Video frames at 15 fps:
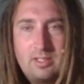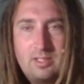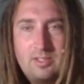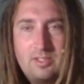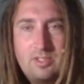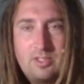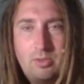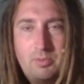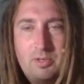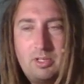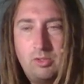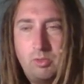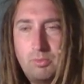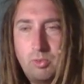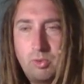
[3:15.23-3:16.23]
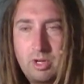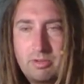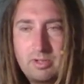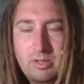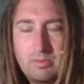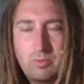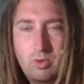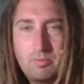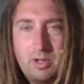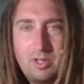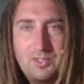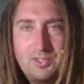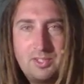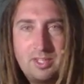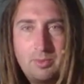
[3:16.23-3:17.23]
still be a little boring for a couple more
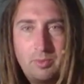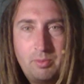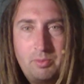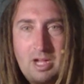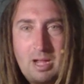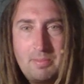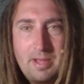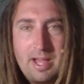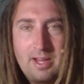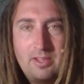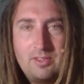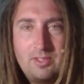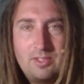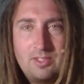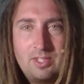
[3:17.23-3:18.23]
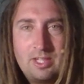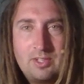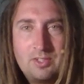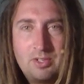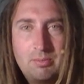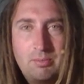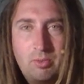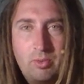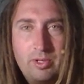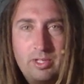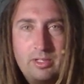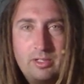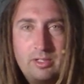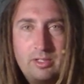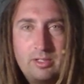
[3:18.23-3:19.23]
months, and then we'll pop out of this thing at some
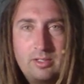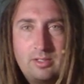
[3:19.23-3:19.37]
point.